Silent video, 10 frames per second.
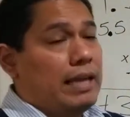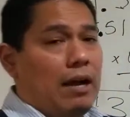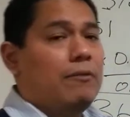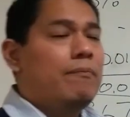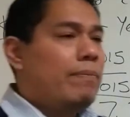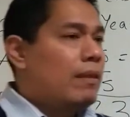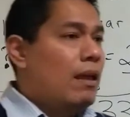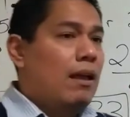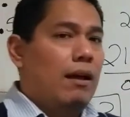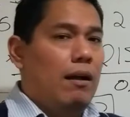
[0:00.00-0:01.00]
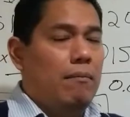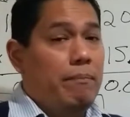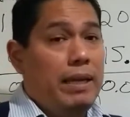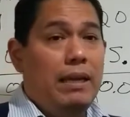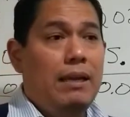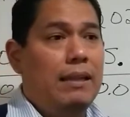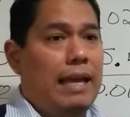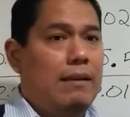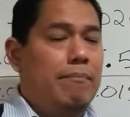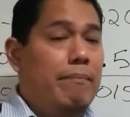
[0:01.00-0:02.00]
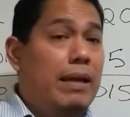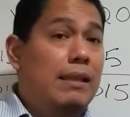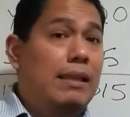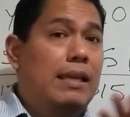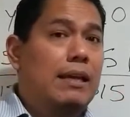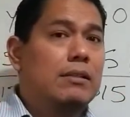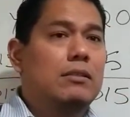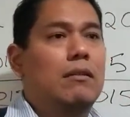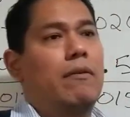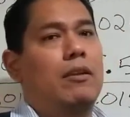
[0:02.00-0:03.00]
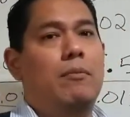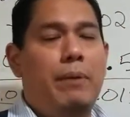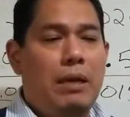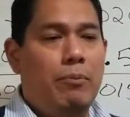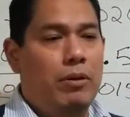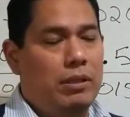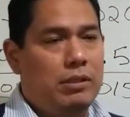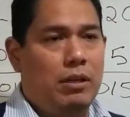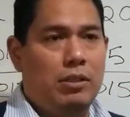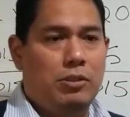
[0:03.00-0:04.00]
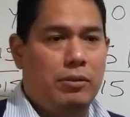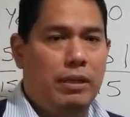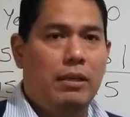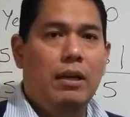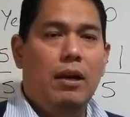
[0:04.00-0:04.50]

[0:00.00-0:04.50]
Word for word: Now, okay. me, like millions of other people in this country,